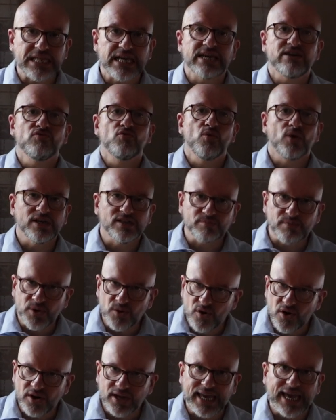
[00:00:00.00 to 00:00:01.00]
they're always
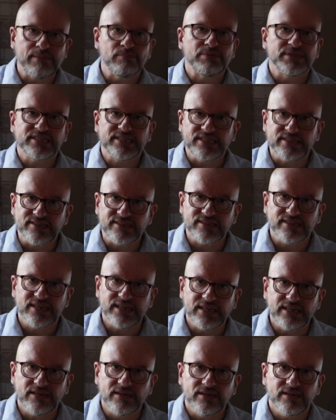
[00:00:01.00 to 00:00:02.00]
built on campuses
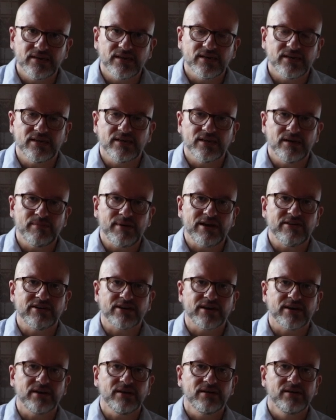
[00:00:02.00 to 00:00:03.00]
in uh,
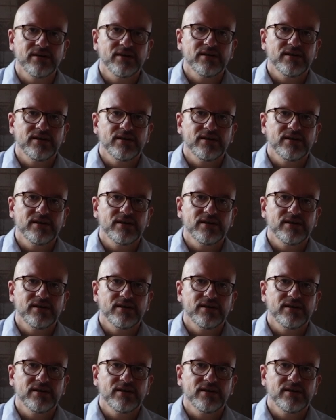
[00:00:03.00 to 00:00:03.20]
America.